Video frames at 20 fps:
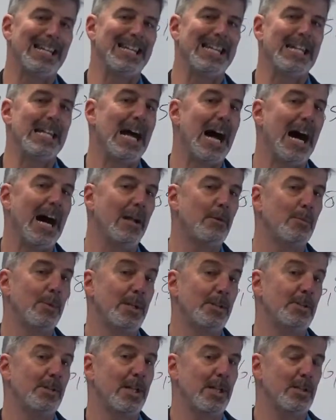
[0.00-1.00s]

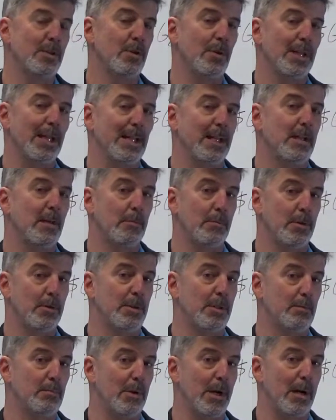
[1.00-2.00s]
non-residential income
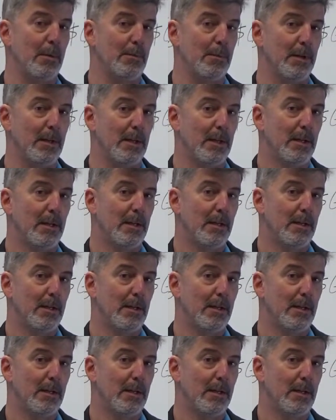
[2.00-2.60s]
producing property,